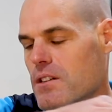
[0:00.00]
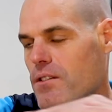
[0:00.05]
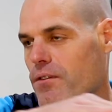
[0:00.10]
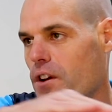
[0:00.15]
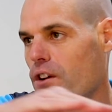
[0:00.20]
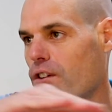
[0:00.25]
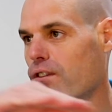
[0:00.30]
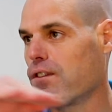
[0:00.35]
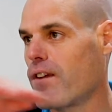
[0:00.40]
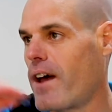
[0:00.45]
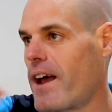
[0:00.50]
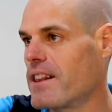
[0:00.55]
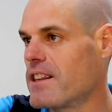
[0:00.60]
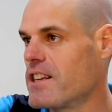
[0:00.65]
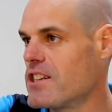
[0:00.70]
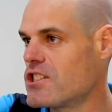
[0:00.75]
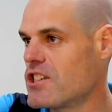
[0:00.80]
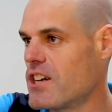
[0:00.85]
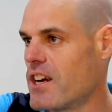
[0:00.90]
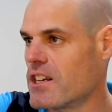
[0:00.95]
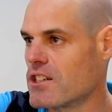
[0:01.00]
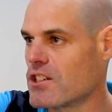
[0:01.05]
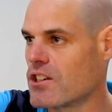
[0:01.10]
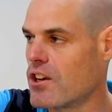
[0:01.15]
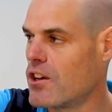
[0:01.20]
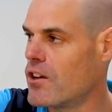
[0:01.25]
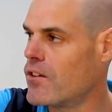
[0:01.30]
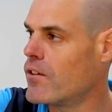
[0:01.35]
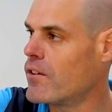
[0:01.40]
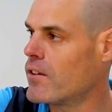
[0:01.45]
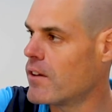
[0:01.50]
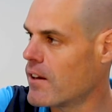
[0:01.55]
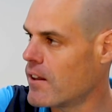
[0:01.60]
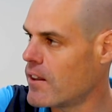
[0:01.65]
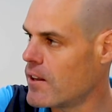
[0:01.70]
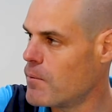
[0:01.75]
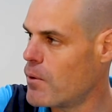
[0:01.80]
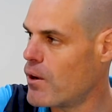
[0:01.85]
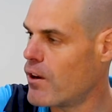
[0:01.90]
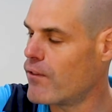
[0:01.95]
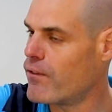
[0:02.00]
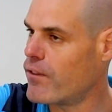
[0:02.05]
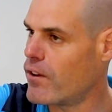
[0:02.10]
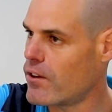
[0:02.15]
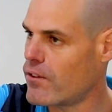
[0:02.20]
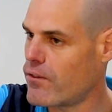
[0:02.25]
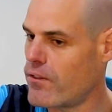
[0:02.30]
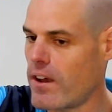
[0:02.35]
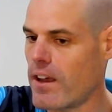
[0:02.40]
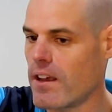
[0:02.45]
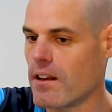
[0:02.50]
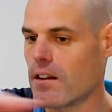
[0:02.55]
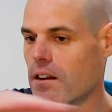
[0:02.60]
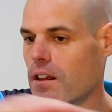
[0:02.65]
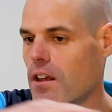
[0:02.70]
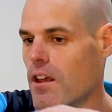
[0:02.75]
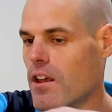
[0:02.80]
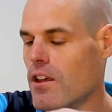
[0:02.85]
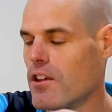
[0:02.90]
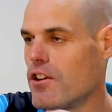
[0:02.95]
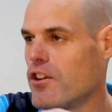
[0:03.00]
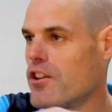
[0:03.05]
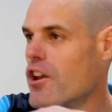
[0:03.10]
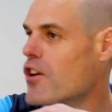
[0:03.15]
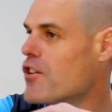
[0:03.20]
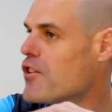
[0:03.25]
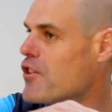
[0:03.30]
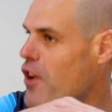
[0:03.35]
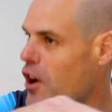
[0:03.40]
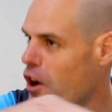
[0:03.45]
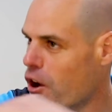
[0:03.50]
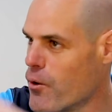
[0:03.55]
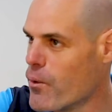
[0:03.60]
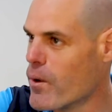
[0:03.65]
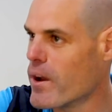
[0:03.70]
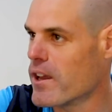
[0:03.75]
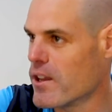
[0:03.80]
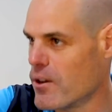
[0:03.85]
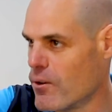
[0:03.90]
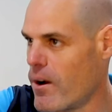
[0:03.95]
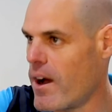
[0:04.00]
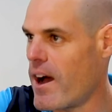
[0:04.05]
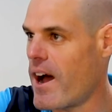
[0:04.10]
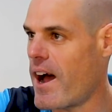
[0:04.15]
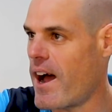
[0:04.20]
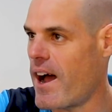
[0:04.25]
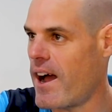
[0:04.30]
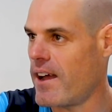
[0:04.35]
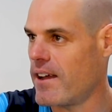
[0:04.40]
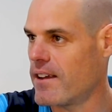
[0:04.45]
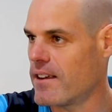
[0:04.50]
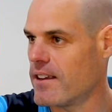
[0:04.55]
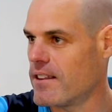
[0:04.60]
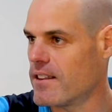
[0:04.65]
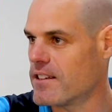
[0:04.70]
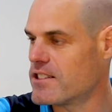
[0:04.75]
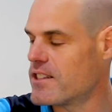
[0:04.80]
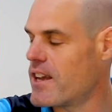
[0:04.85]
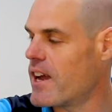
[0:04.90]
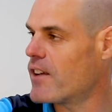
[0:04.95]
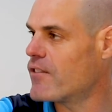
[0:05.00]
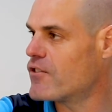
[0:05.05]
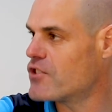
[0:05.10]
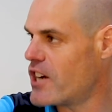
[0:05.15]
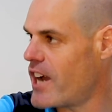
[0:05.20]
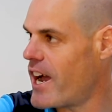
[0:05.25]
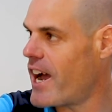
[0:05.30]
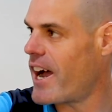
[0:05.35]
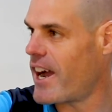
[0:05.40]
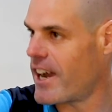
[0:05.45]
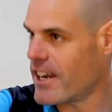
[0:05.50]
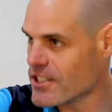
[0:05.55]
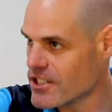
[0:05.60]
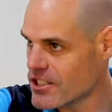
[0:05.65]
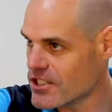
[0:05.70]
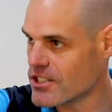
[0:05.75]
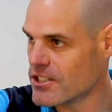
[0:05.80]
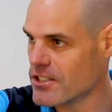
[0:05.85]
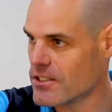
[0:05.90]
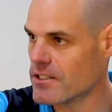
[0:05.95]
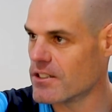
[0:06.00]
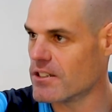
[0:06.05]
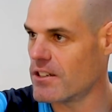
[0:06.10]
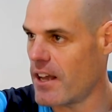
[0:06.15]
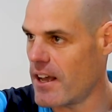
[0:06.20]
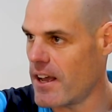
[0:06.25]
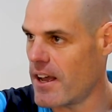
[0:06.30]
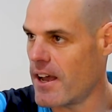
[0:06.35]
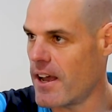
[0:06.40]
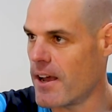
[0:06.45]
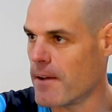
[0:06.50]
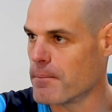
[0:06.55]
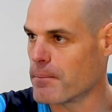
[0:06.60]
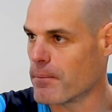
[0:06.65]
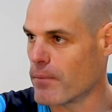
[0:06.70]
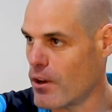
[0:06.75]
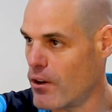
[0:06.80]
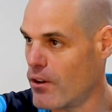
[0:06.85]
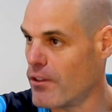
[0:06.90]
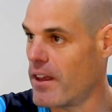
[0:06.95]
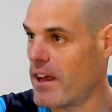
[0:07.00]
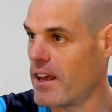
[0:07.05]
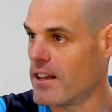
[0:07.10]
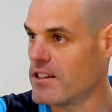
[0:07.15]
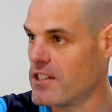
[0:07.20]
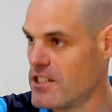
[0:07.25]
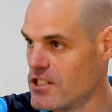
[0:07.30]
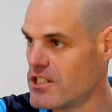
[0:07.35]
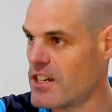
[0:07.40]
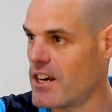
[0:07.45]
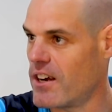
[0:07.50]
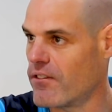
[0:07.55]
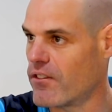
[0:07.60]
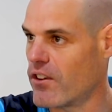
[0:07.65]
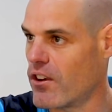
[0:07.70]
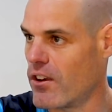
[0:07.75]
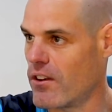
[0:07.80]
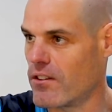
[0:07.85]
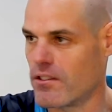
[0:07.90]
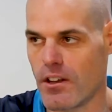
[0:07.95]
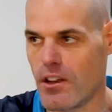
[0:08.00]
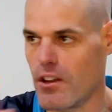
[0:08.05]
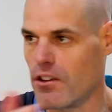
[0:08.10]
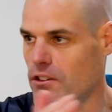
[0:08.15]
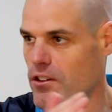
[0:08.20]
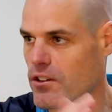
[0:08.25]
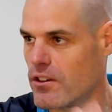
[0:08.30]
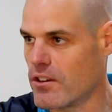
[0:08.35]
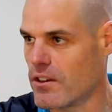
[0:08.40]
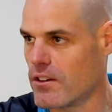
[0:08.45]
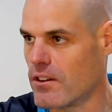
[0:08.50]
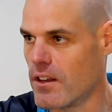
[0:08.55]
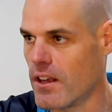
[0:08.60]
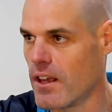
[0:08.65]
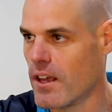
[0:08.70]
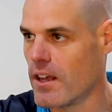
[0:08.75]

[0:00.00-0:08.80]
it's a very flat discharge curve on the lithium iron phosphate, you don't know where you are in the state of charge um, on that discharge curve. So you could,